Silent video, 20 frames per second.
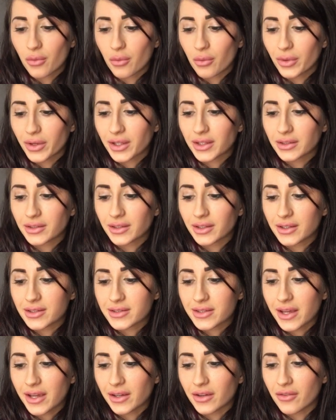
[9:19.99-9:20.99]
weekly
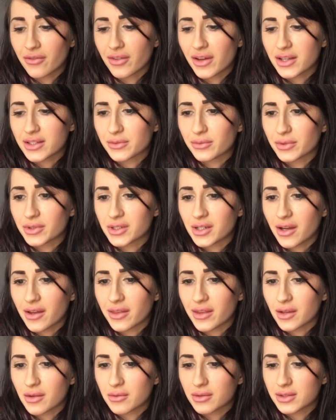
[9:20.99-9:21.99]
intake of that, which I
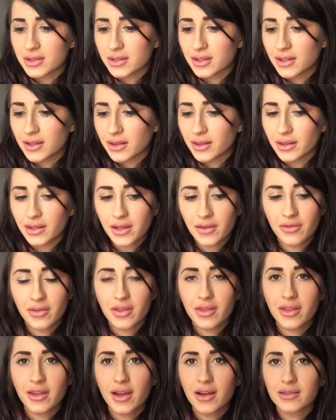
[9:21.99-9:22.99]
think was
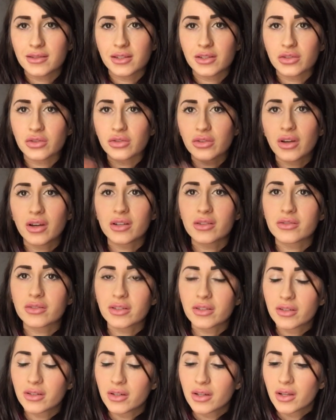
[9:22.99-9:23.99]

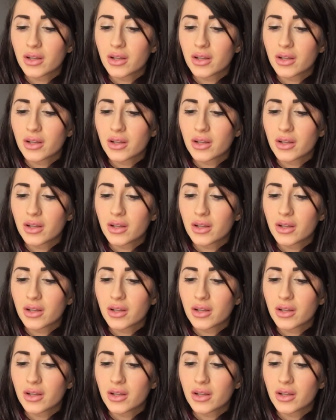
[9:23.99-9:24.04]
11,200.